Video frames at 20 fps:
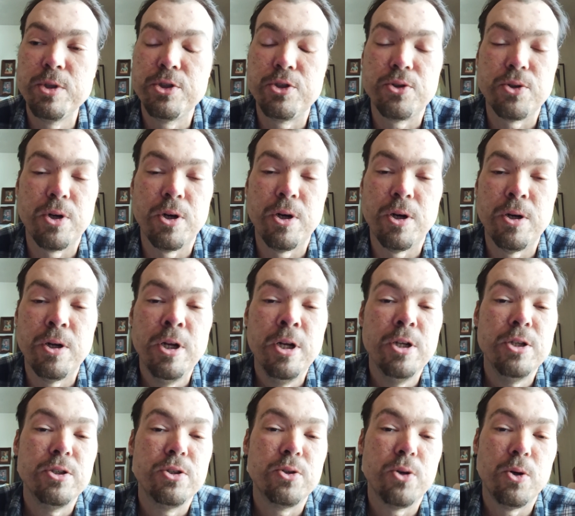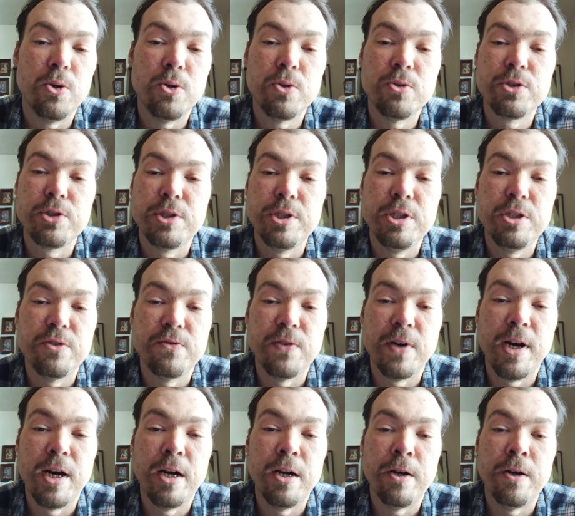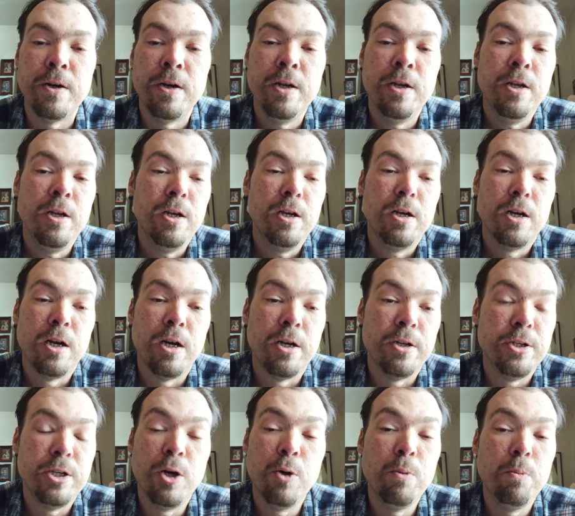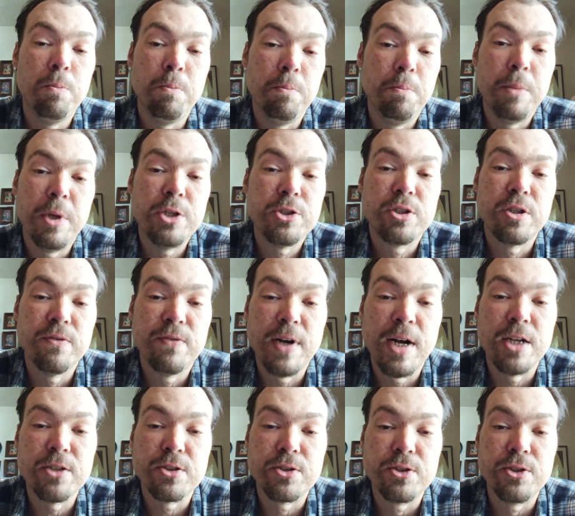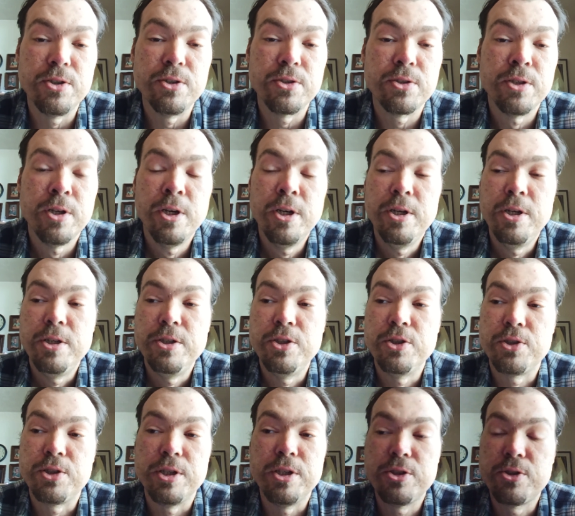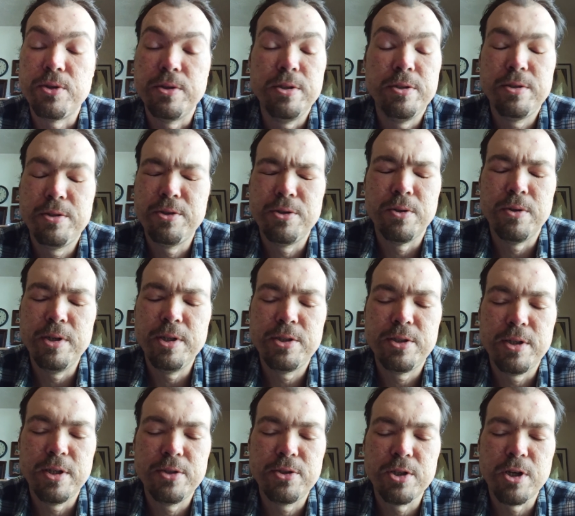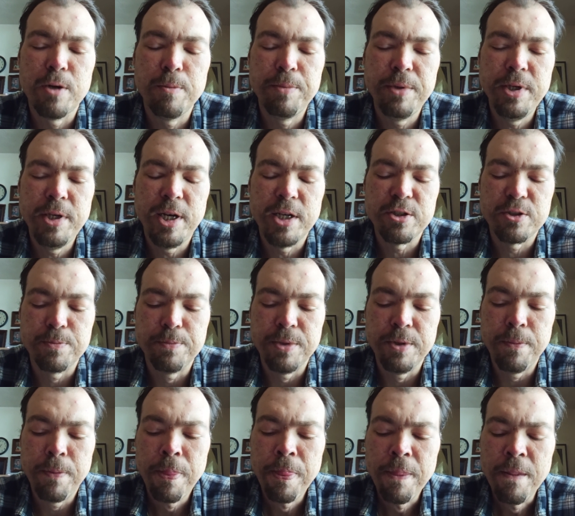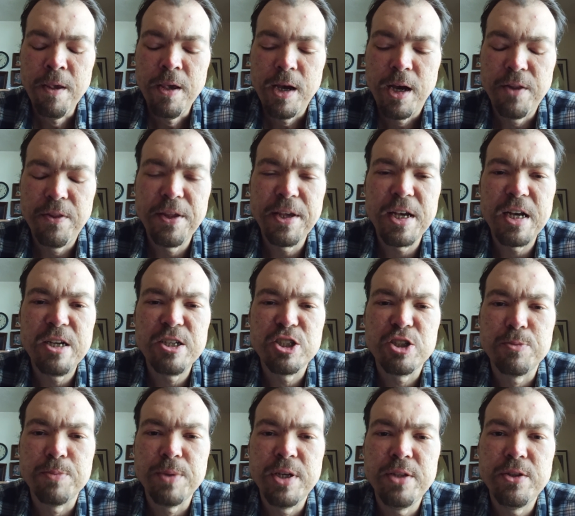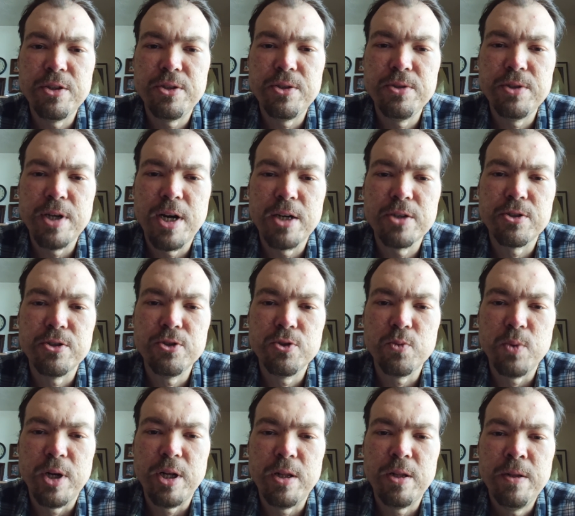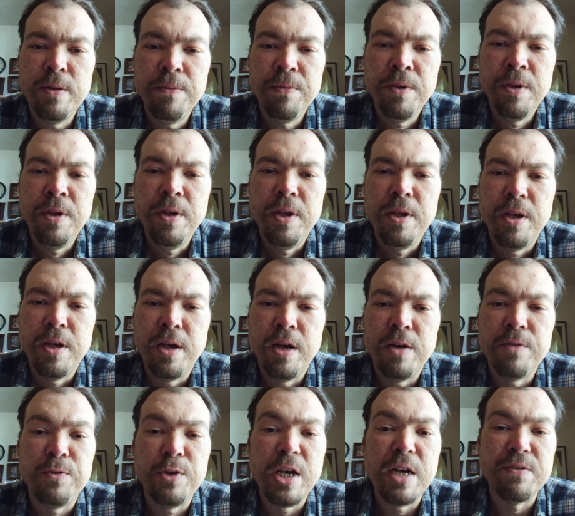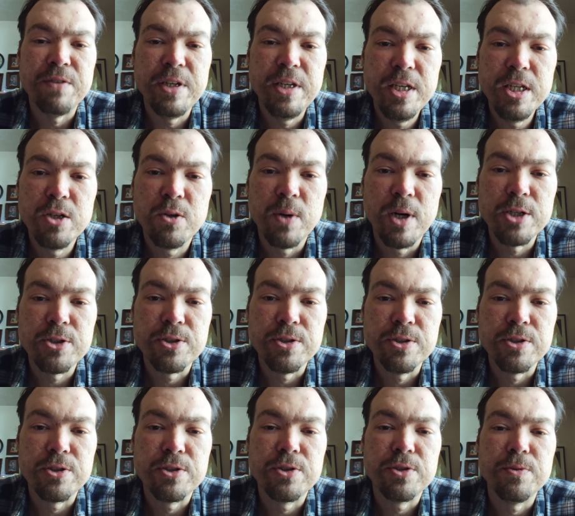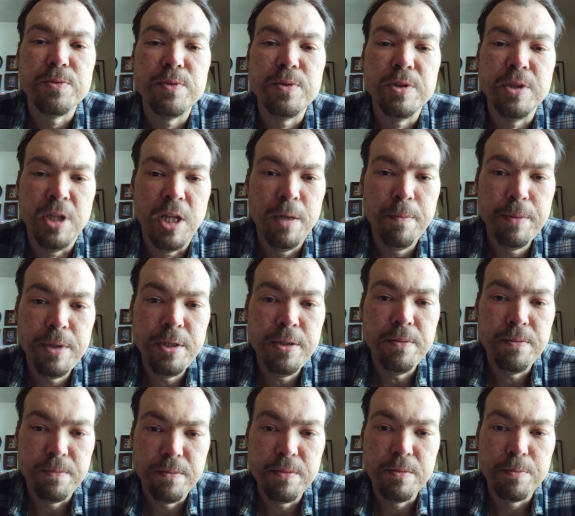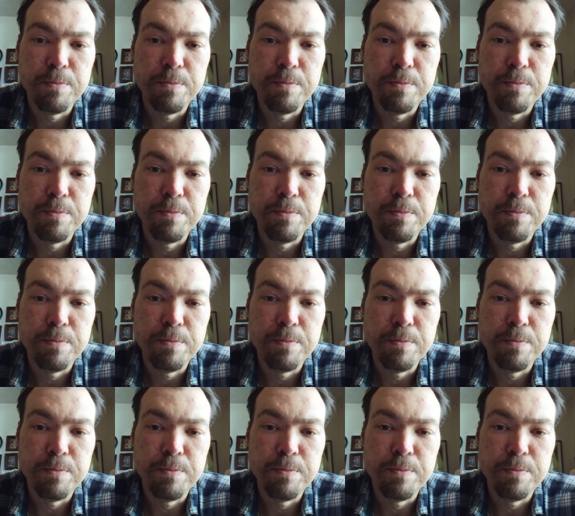withdrawal, total ceasefire, no mention of hostages. So it's all BS. But I think I explained the two doctrines well. If you have any questions, let me